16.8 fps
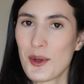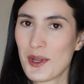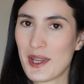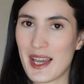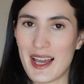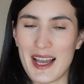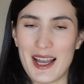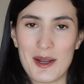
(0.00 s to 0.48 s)

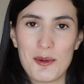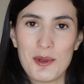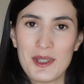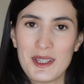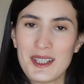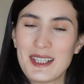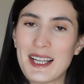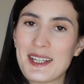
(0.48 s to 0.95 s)
yeah, I
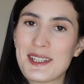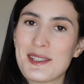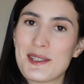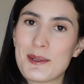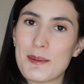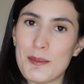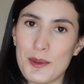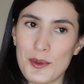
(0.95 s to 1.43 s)
really like
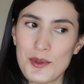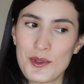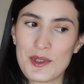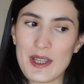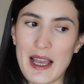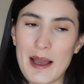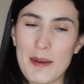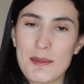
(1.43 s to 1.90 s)
these boots.
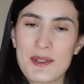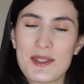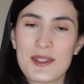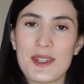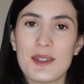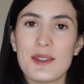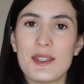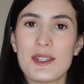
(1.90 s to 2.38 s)
I'm
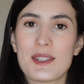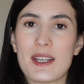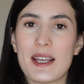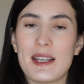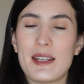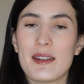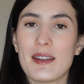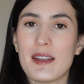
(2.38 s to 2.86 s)
still
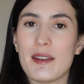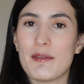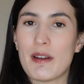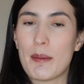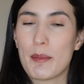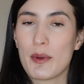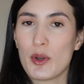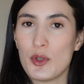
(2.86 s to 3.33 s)
deciding if
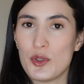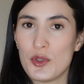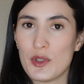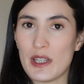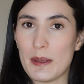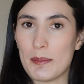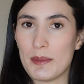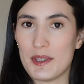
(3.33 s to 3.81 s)
I'm going to
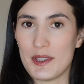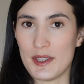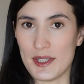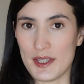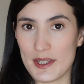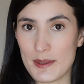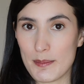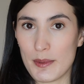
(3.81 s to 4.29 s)
keep
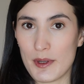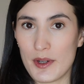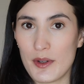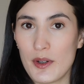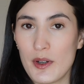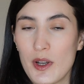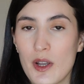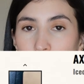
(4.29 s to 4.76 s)
this pair